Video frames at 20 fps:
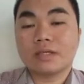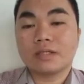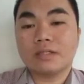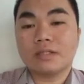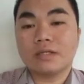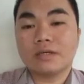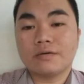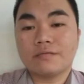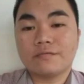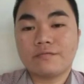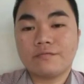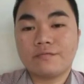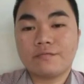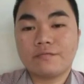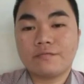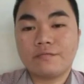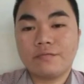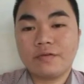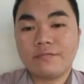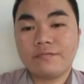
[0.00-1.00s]
The
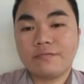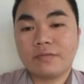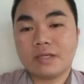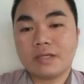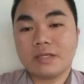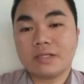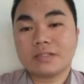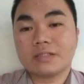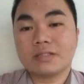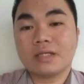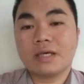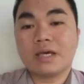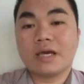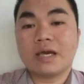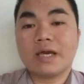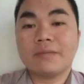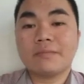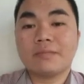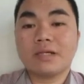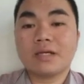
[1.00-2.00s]
fifth is
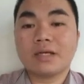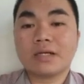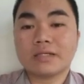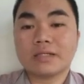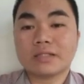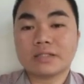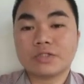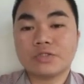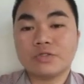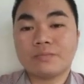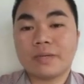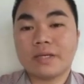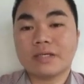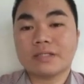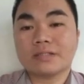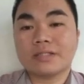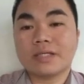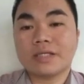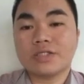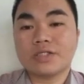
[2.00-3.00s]
help learners to pay
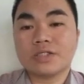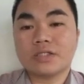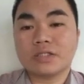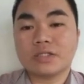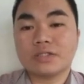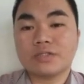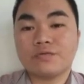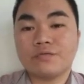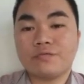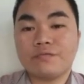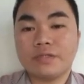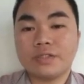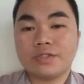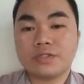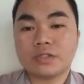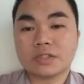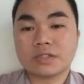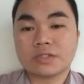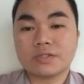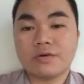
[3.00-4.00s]
attention to
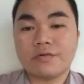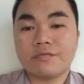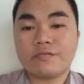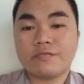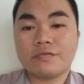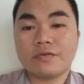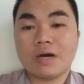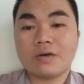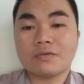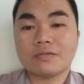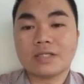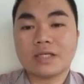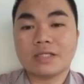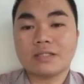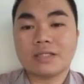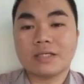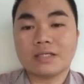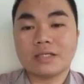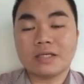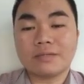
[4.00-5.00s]
features of
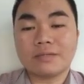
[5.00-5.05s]
authentic